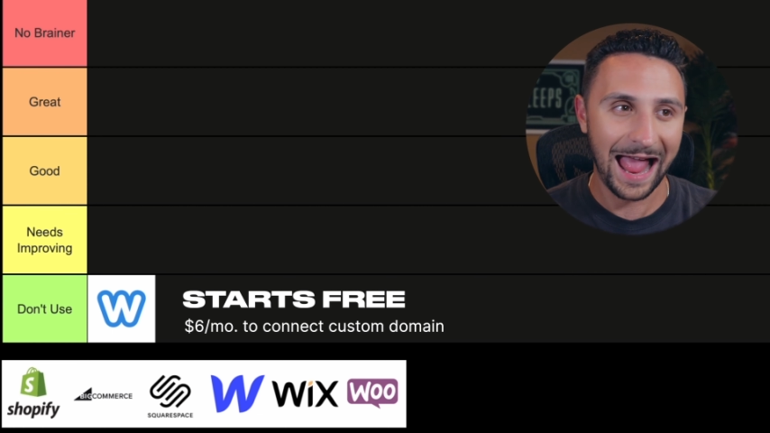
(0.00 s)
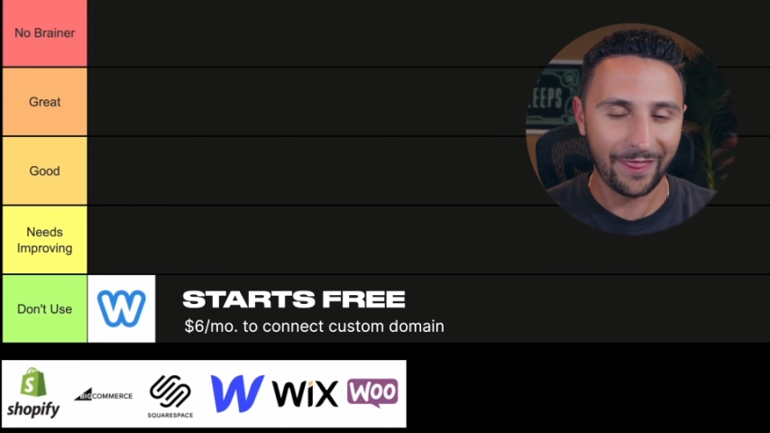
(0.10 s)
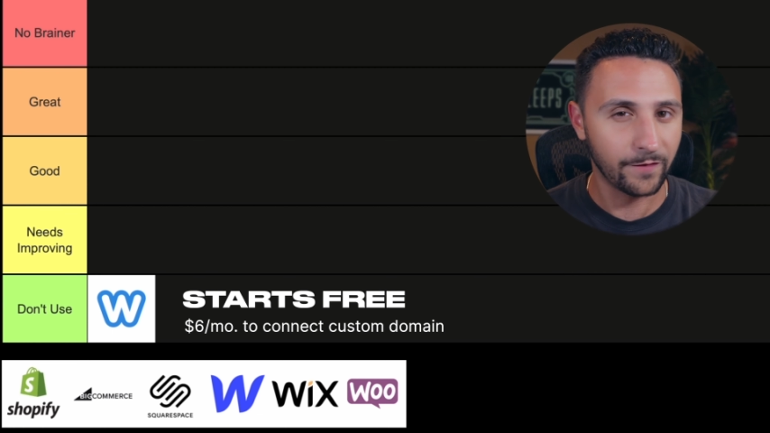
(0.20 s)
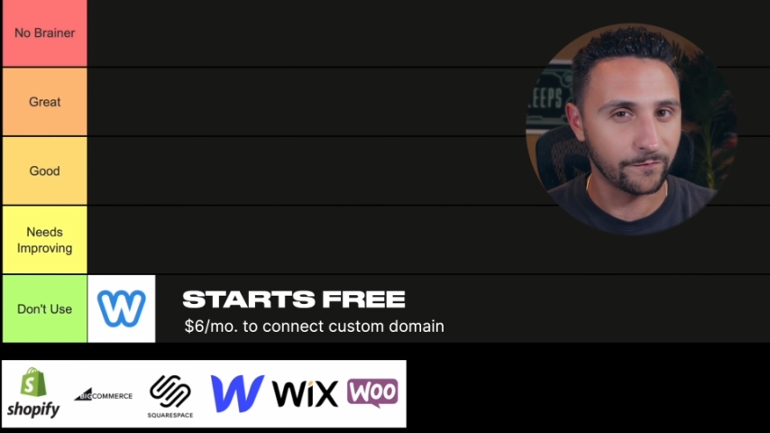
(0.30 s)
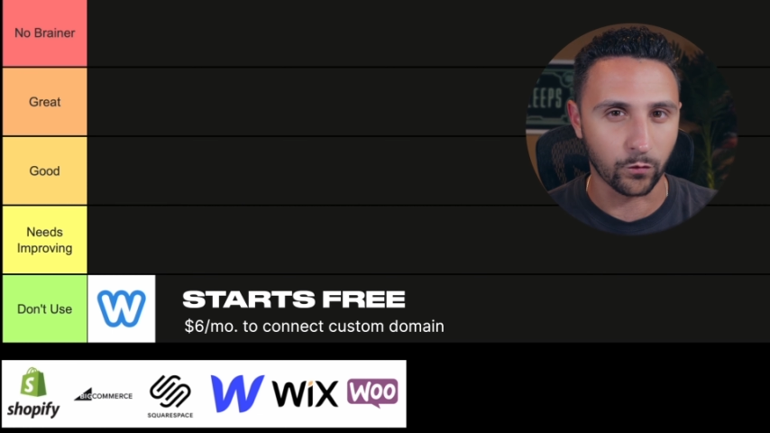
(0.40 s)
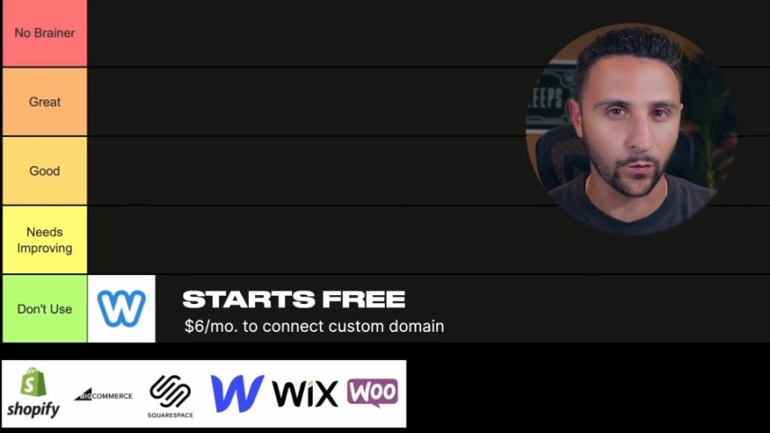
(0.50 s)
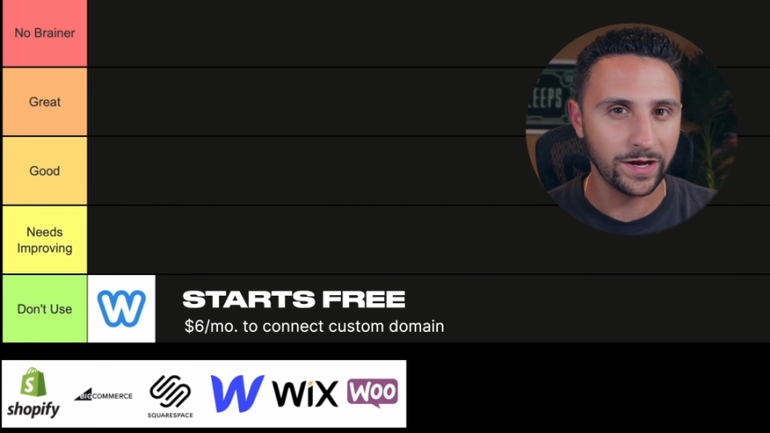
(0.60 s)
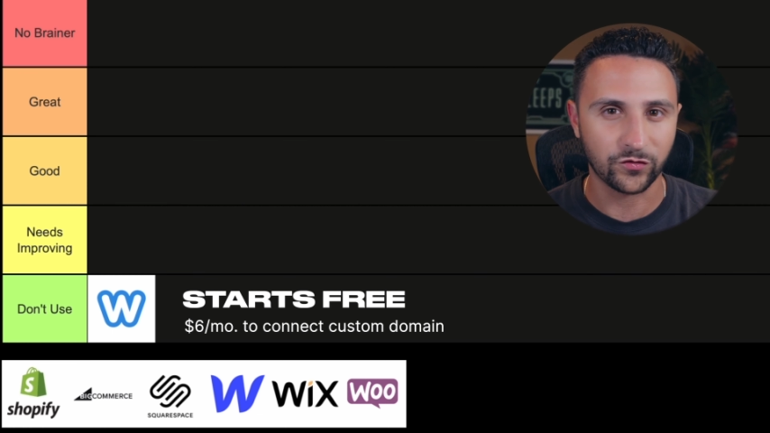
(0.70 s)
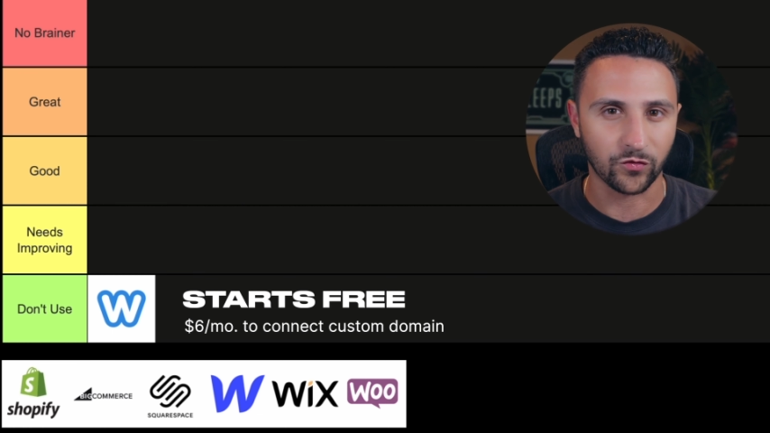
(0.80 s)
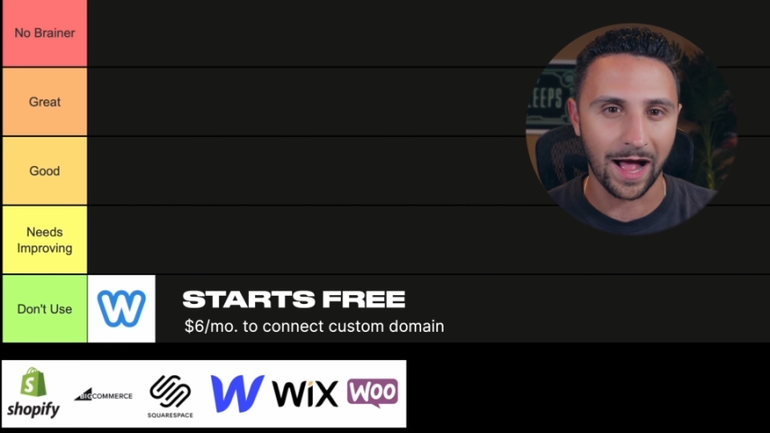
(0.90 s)
and the
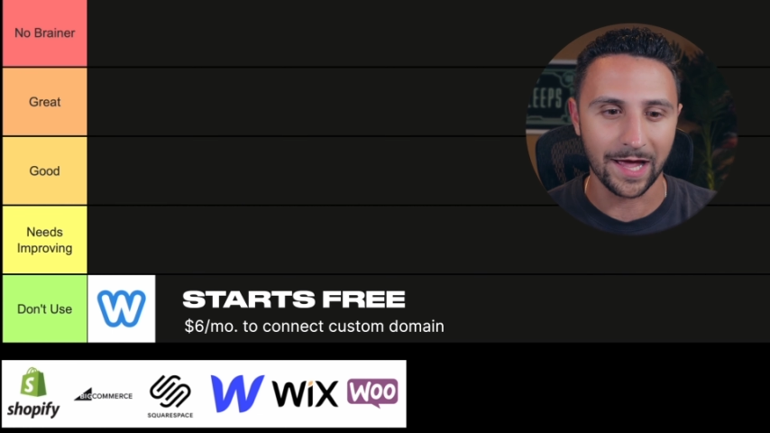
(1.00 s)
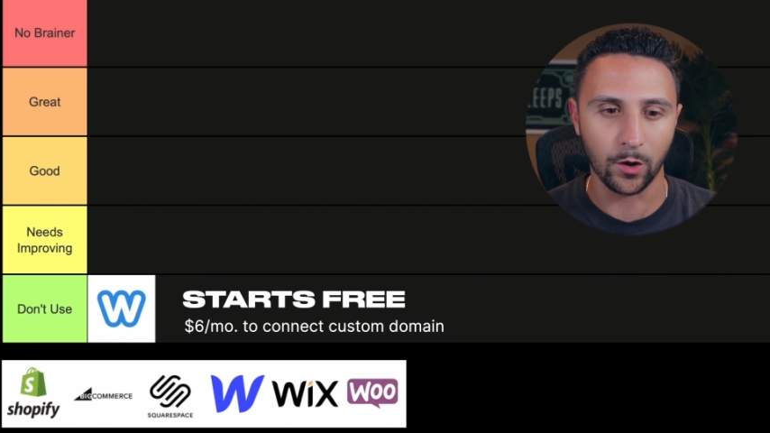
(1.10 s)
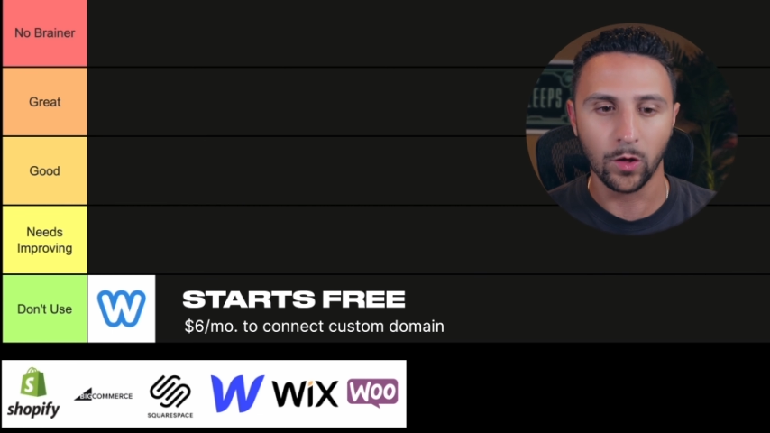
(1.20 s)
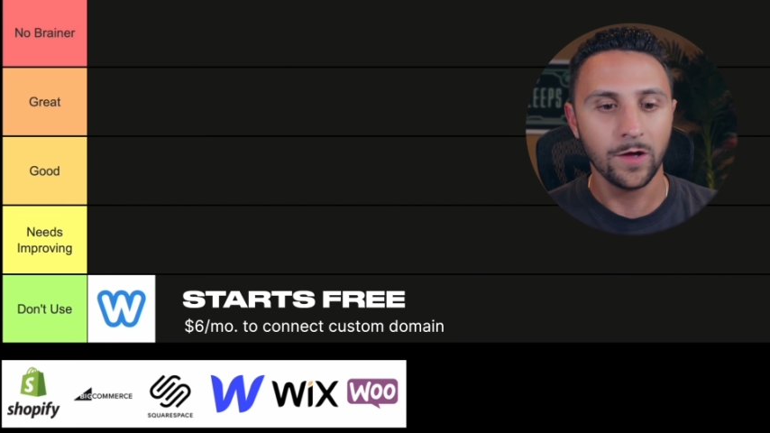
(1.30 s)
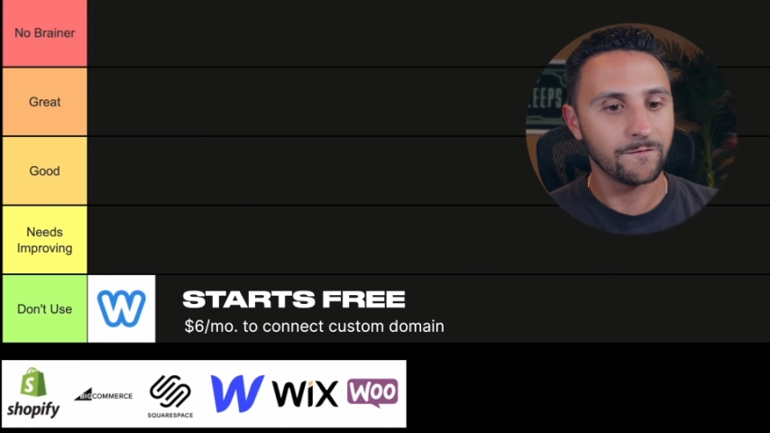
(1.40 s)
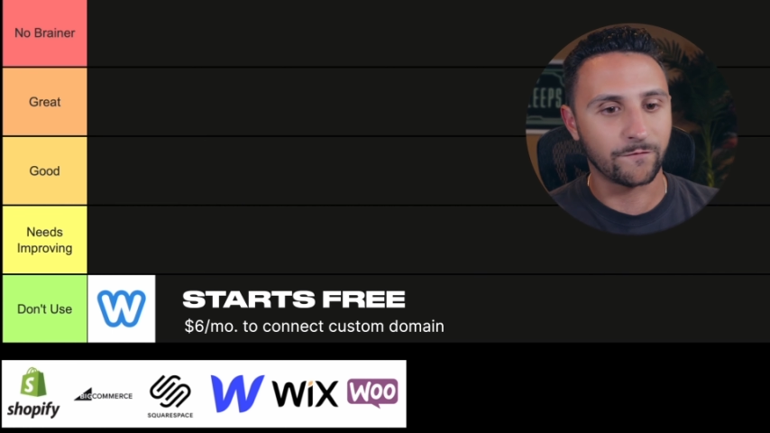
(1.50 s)
free trial